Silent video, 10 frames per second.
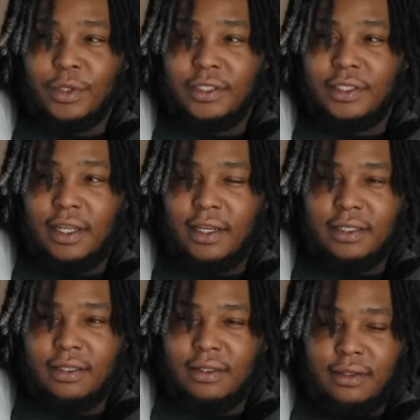bunch of
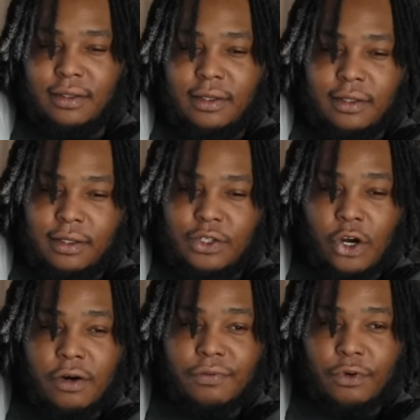like
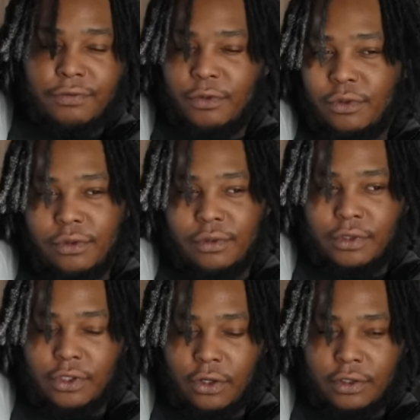guitar for a few
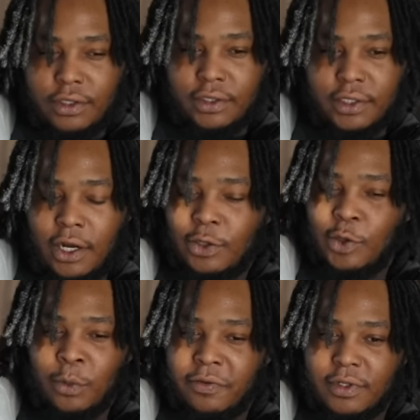songs and shit. I don't know
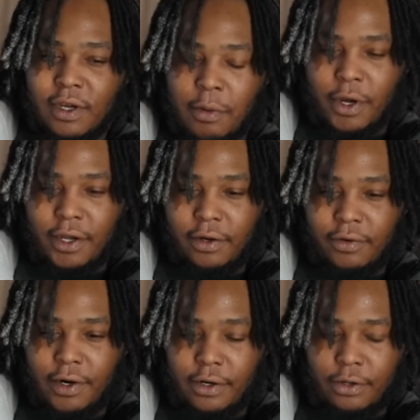them off the top of my head
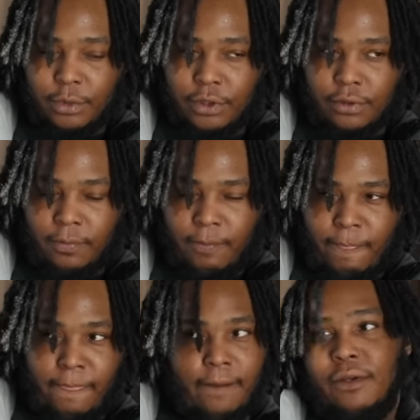right now, but
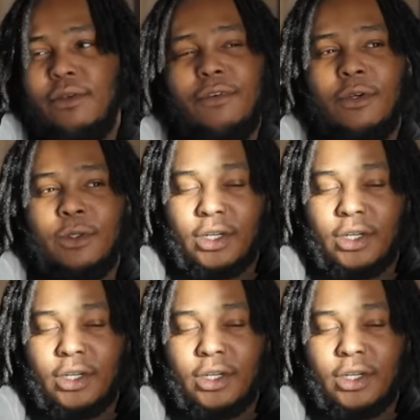you feel what I'm